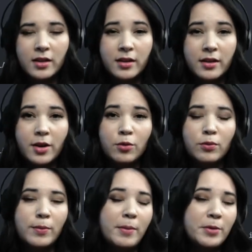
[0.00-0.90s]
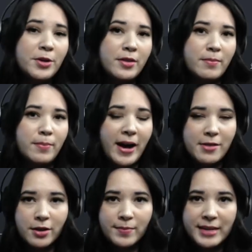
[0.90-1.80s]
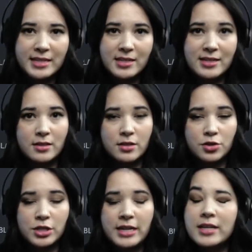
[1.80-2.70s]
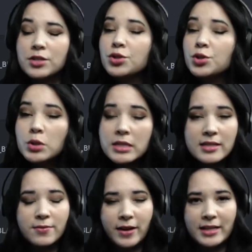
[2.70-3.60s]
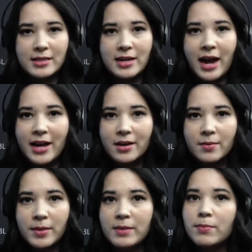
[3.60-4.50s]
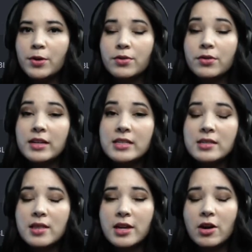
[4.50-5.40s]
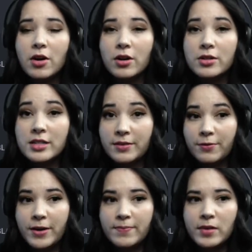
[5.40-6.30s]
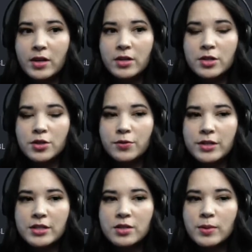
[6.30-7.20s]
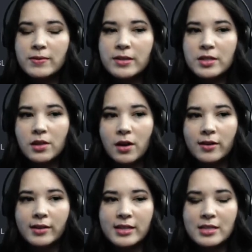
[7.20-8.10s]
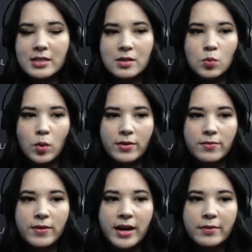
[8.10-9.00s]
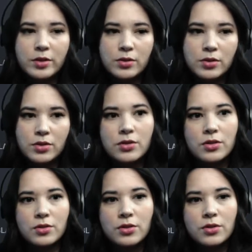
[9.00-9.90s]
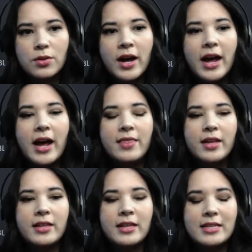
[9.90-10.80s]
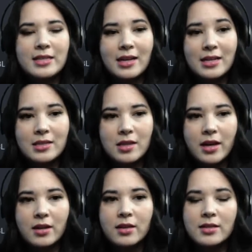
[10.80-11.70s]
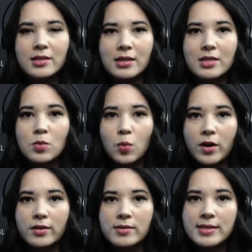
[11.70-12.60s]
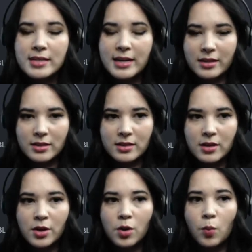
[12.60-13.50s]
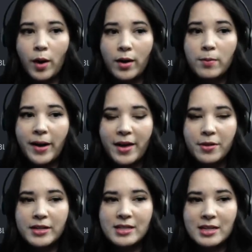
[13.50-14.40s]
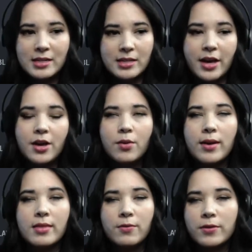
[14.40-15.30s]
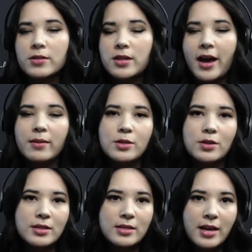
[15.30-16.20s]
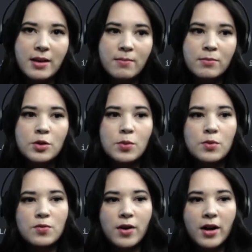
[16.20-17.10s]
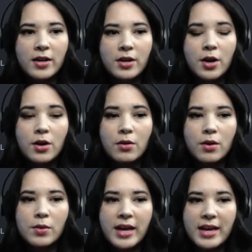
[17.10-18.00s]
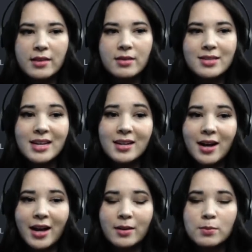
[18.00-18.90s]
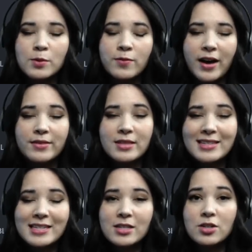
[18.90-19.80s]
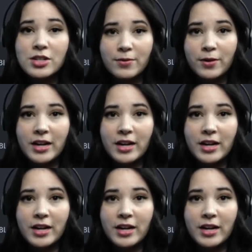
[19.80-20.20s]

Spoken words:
Now, remember that Python makes a decision as soon as it finds an item in both lists that are different. So for instance, we have this long list that says 1, 5, 2, 2, 2, 2, 2, 2, and then is less than this list 1, 6. Well, Python is going to say, okay, the first items are the same, so move on. Oh, okay, the second items, 5 and 6, are different.